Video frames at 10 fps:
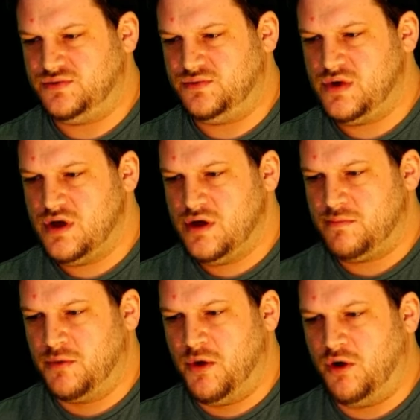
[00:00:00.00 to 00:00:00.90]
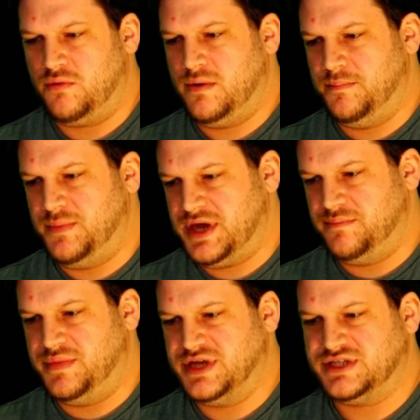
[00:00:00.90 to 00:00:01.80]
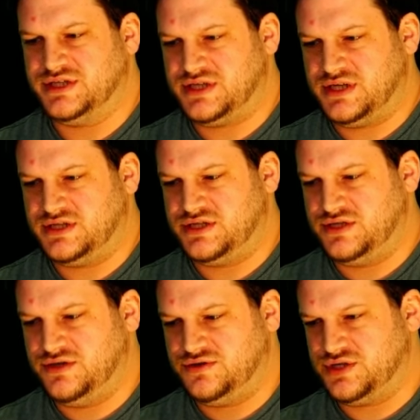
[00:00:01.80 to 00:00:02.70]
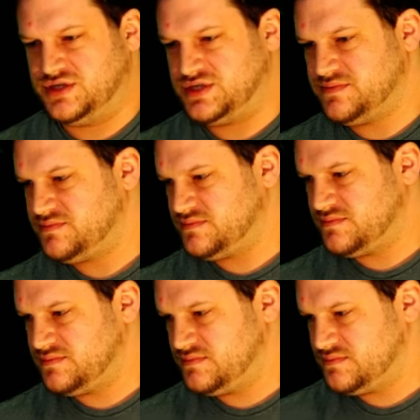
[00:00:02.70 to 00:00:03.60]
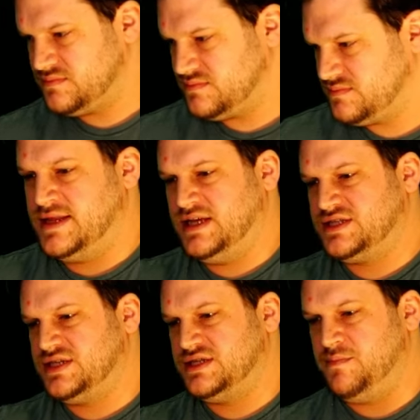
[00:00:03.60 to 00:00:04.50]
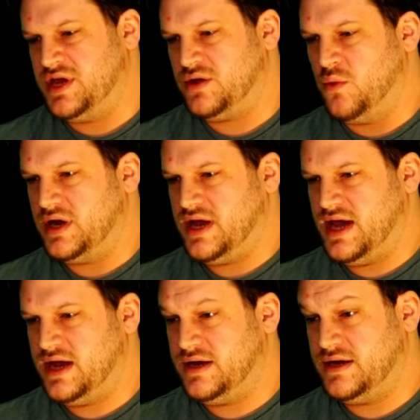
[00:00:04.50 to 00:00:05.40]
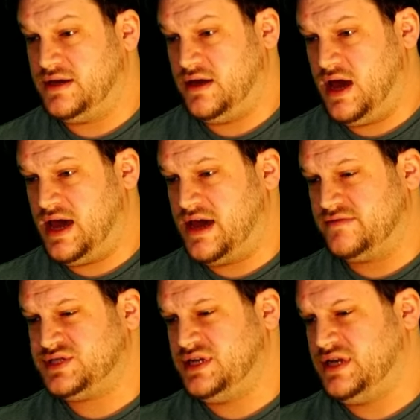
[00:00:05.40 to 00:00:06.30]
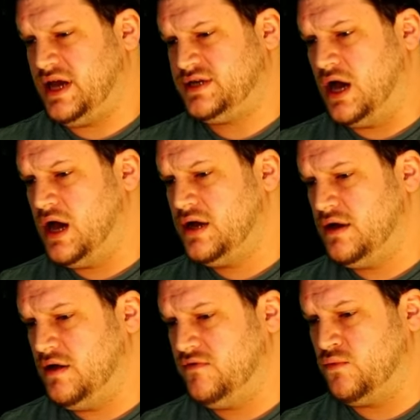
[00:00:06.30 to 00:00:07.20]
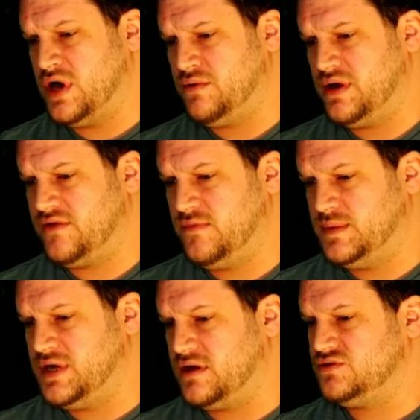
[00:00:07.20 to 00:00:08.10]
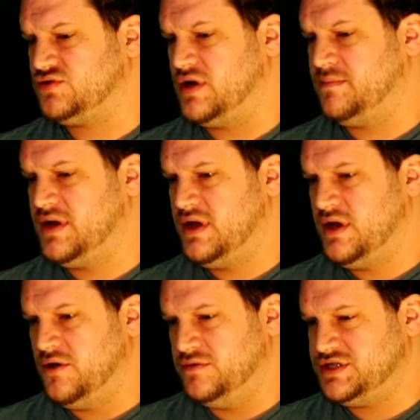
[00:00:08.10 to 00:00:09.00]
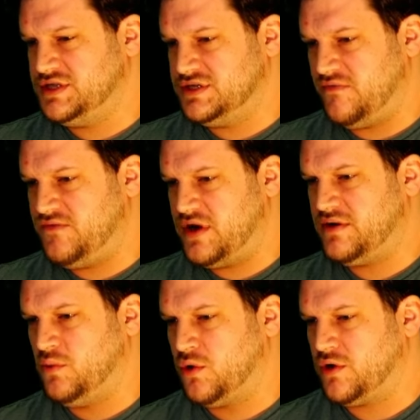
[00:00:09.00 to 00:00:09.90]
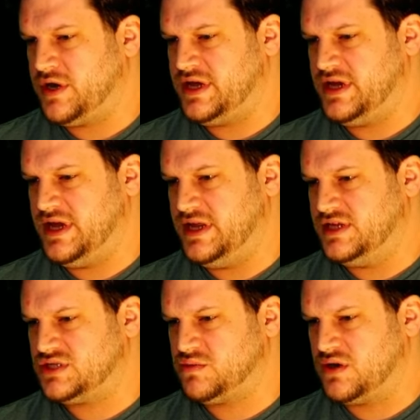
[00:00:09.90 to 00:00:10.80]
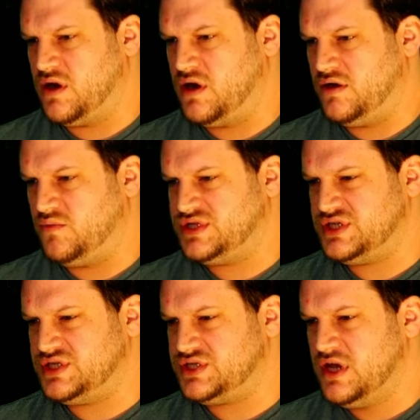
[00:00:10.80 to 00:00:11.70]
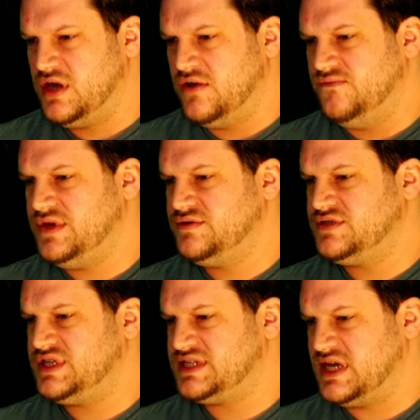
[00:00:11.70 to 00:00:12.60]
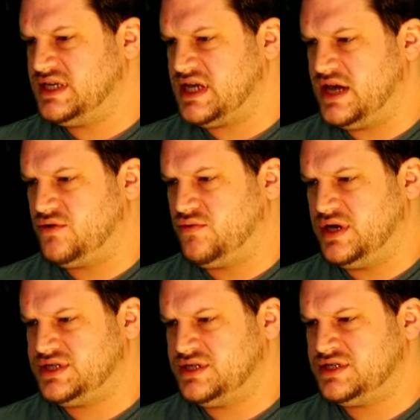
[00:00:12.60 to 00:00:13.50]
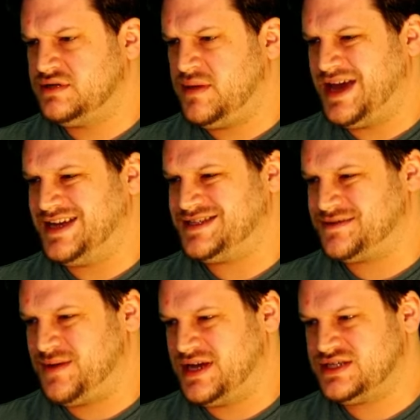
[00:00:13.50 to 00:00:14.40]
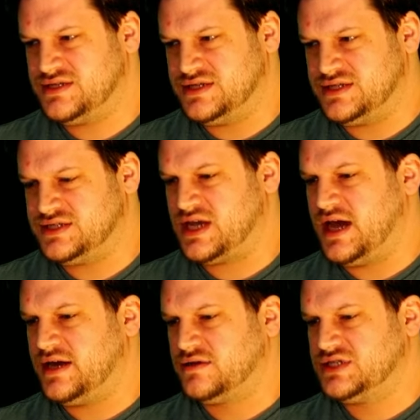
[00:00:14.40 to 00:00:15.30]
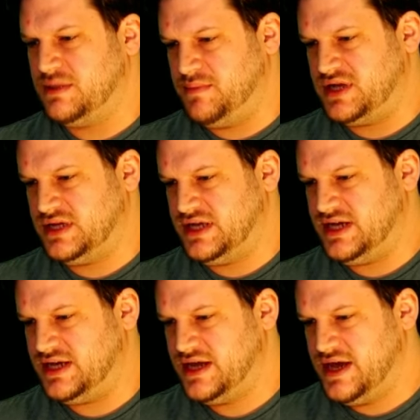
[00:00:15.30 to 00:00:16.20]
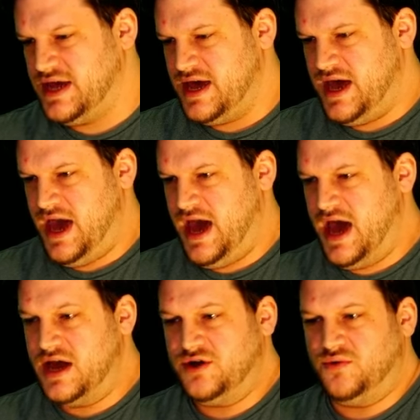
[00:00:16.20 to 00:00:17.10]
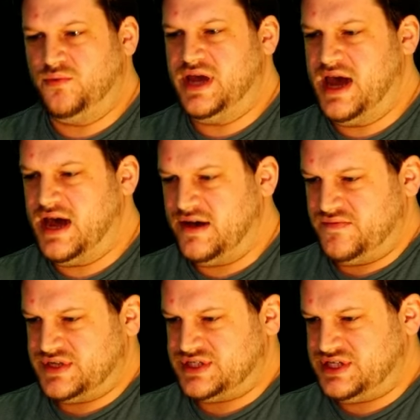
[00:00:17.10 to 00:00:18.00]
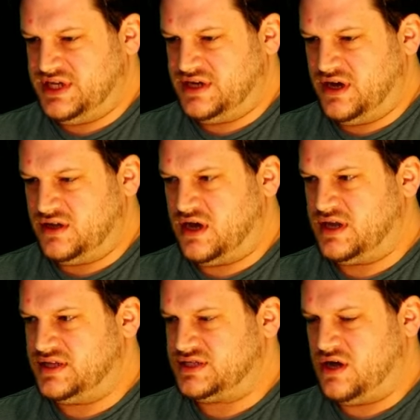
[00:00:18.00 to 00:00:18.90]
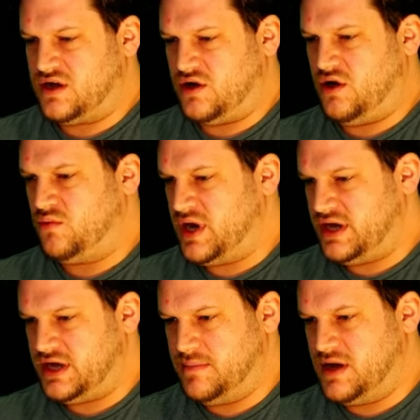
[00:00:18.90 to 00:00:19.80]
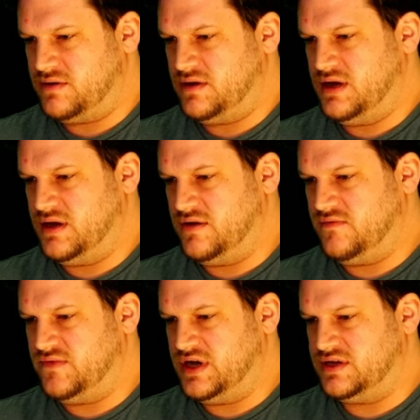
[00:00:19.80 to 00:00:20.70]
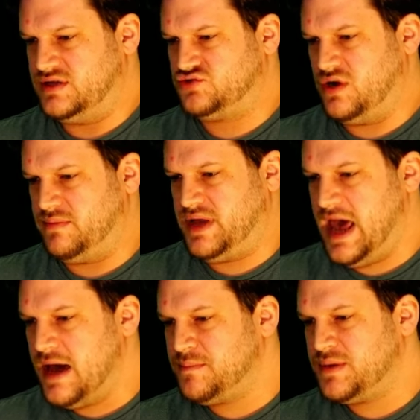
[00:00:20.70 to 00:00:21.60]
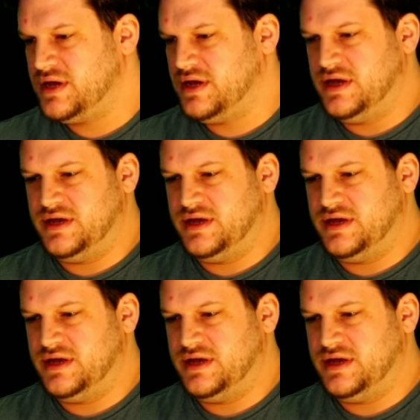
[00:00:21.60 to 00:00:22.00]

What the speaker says: who promote big business institutions. And then this is a big one, and I have seen a ton of rhetoric from Donald Trump, which is very worrying in this regard, which is views dissent and criticism as threats to societal stability. And we have seen a lot of this talk already come out of the Trump camp,